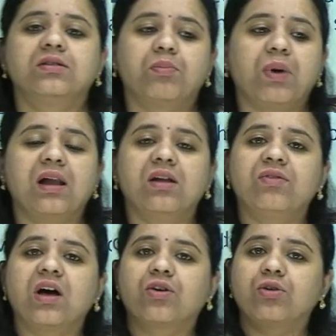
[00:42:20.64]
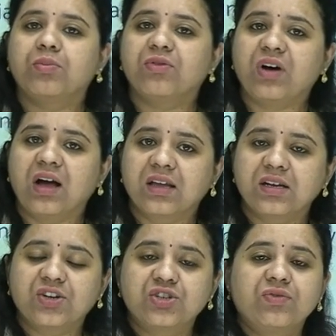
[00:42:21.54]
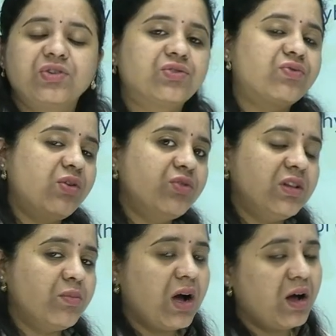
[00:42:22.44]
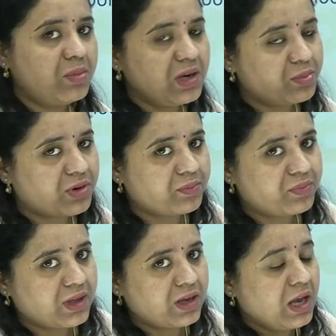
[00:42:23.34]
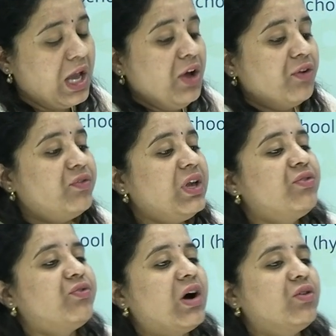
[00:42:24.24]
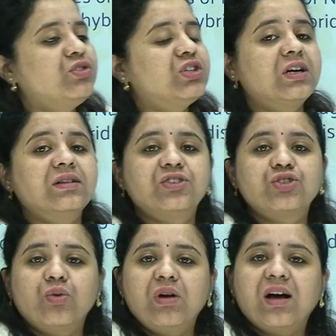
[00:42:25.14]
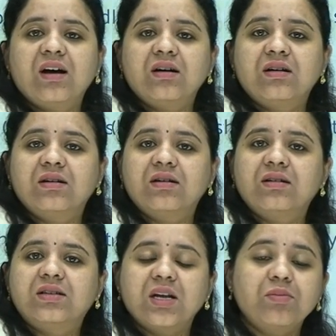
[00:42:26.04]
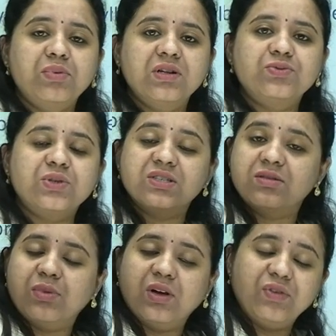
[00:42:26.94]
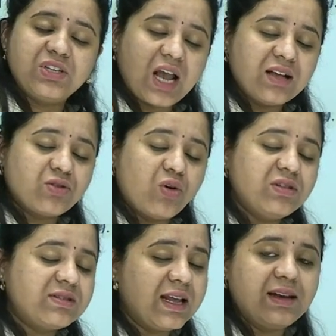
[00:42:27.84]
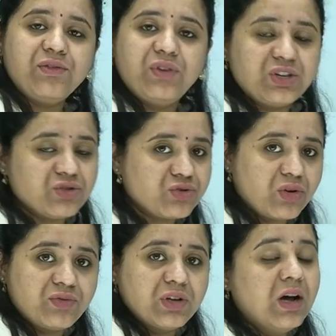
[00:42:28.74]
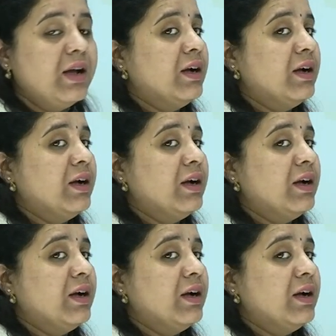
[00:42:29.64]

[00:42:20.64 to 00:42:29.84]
the Pallava group of architecture which was found in the Mahabalipuram. We found the Chola temples which has all the salient features of the